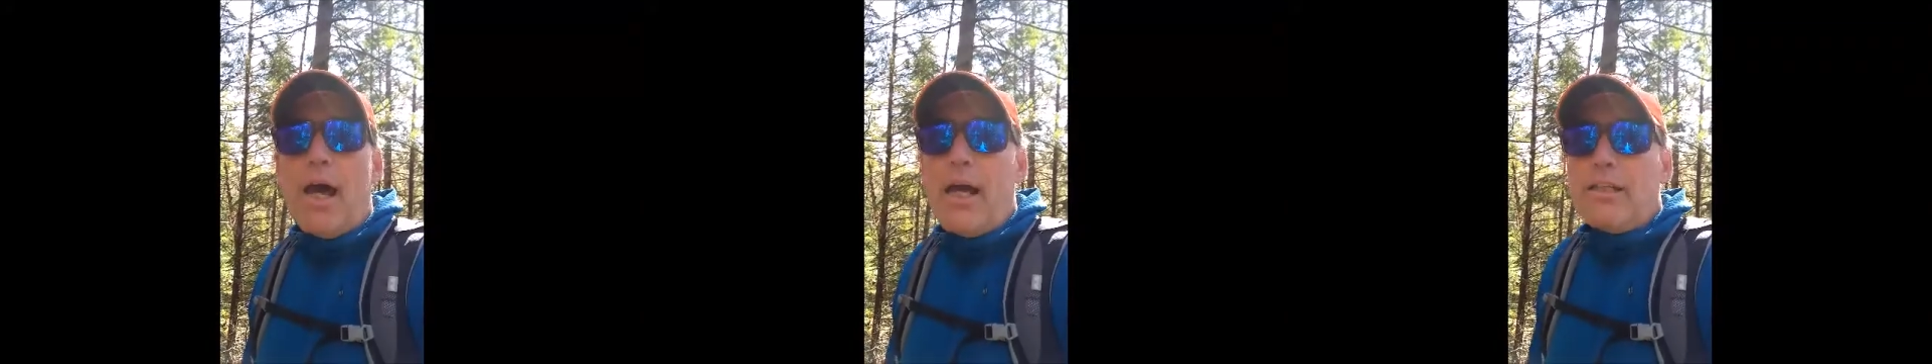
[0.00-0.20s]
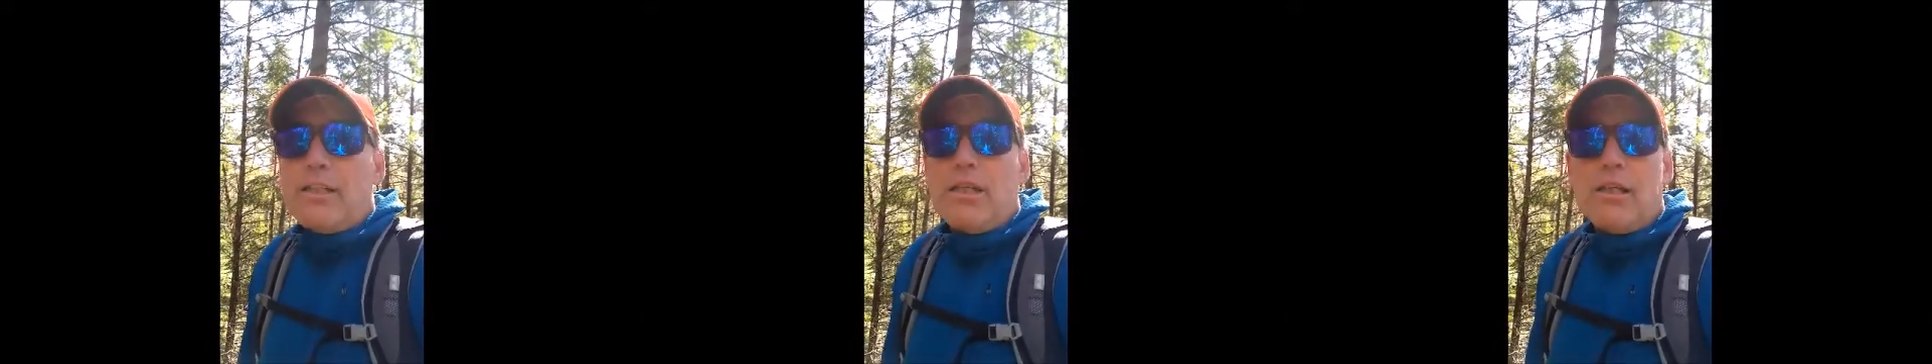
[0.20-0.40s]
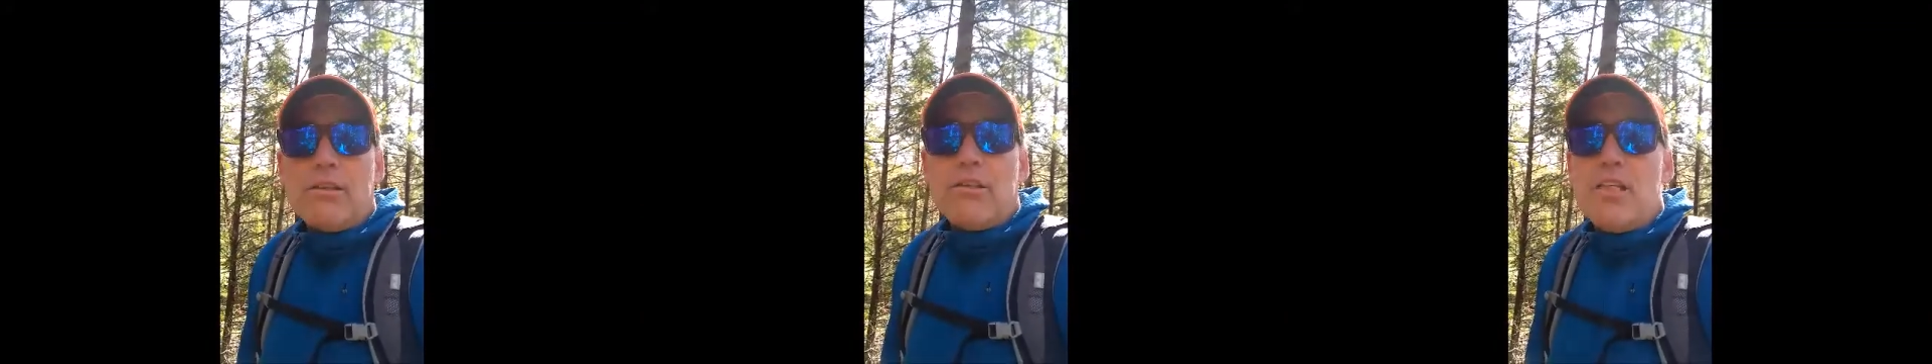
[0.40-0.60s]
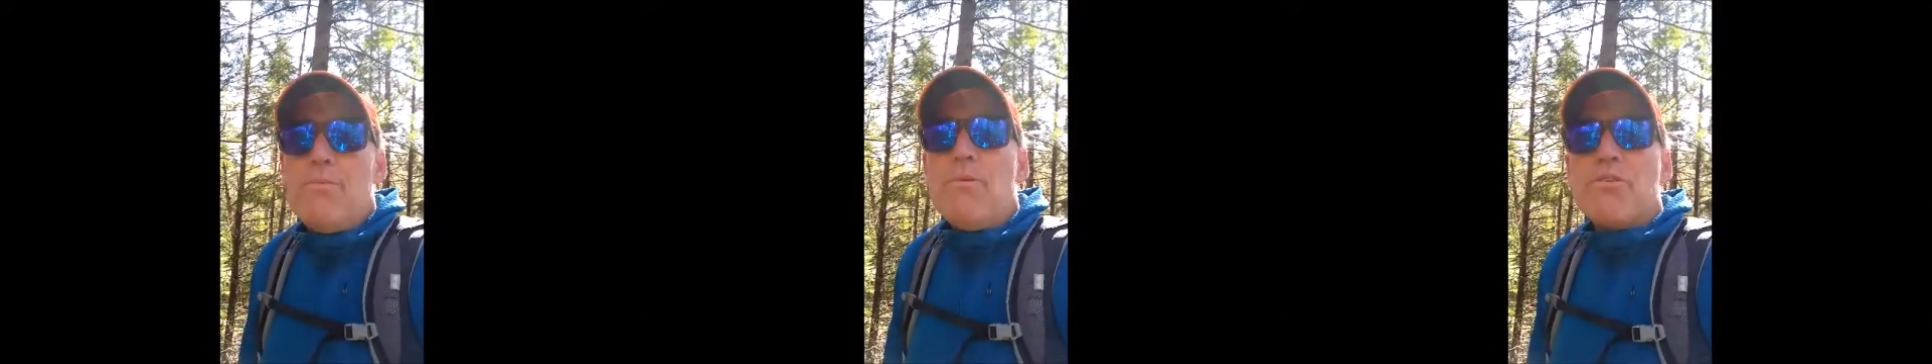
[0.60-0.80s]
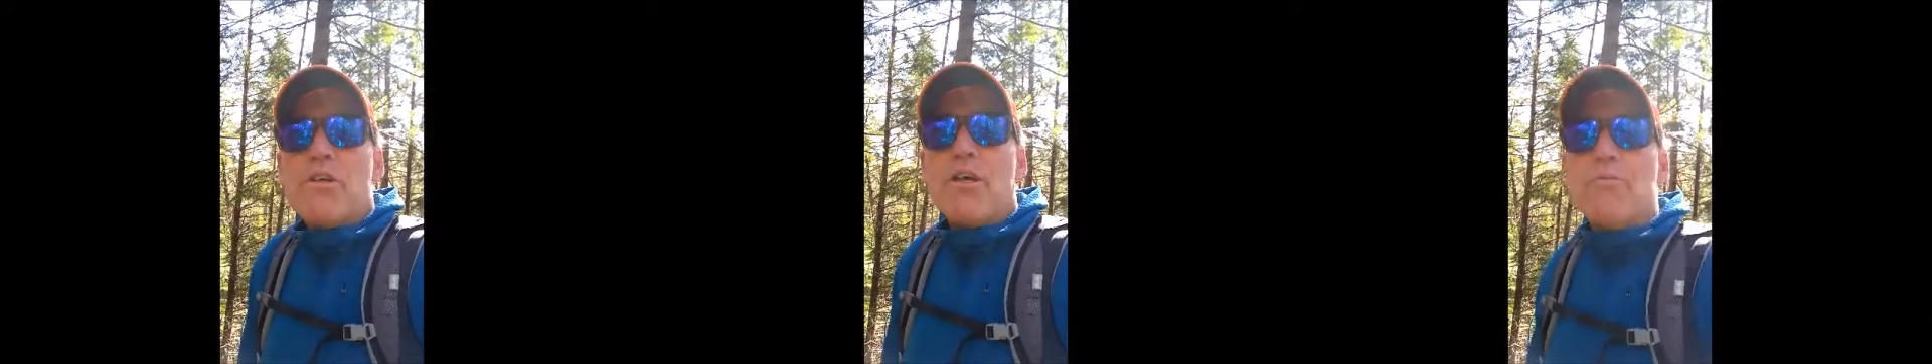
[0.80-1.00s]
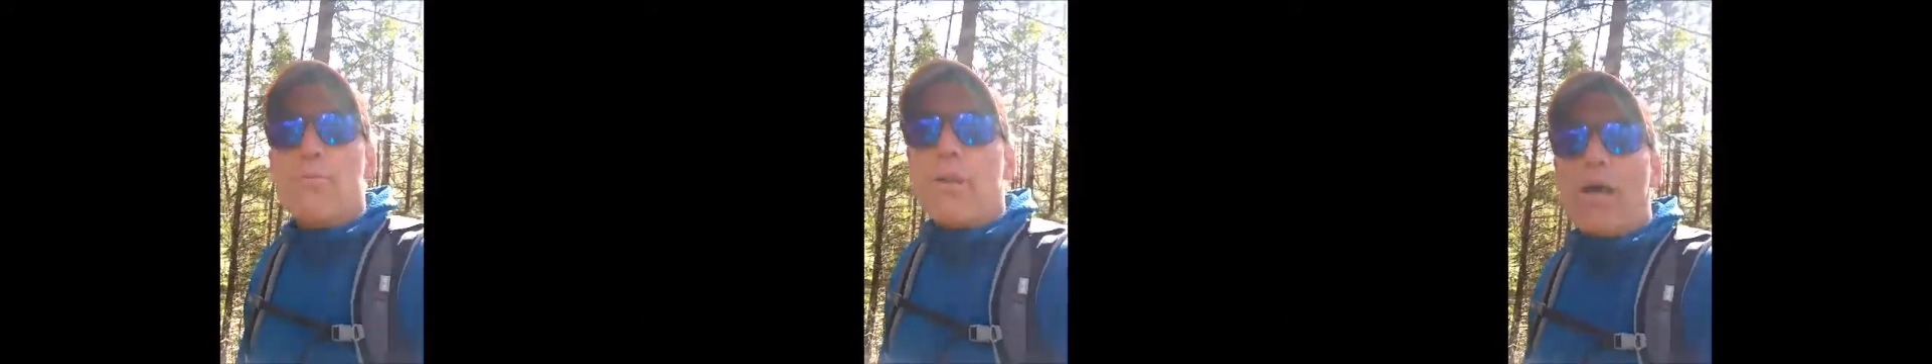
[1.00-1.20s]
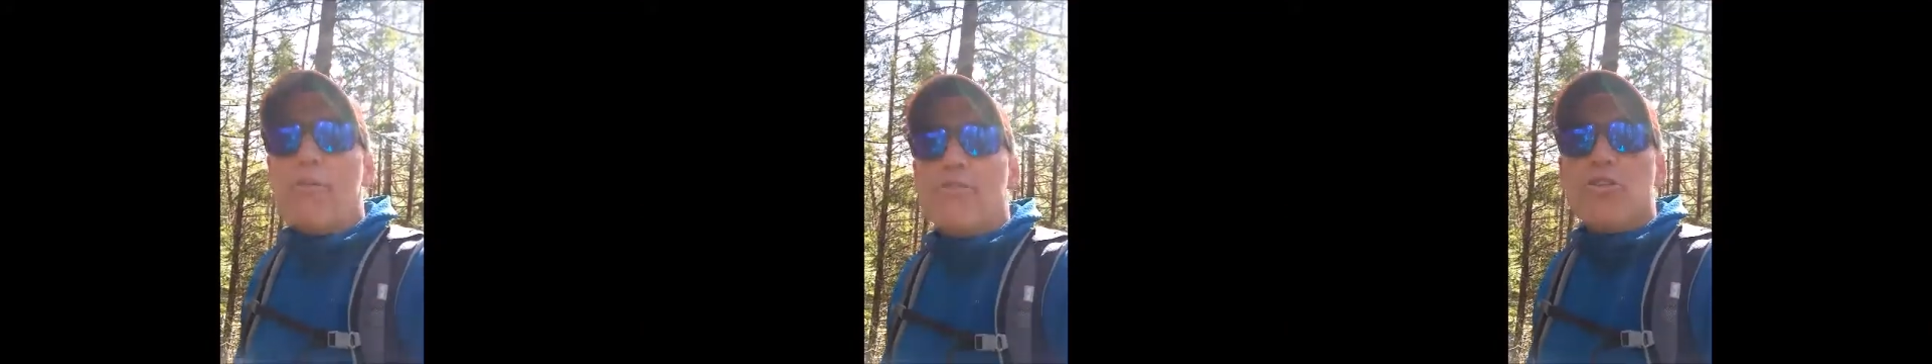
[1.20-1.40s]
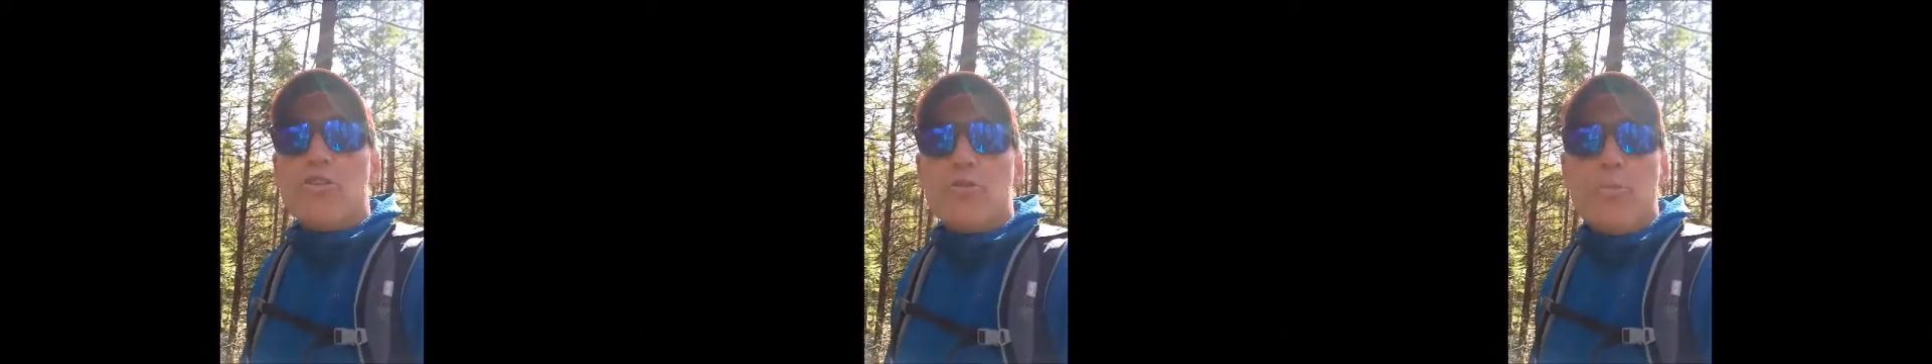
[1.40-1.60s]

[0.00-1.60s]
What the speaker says: actually a deep assessment of his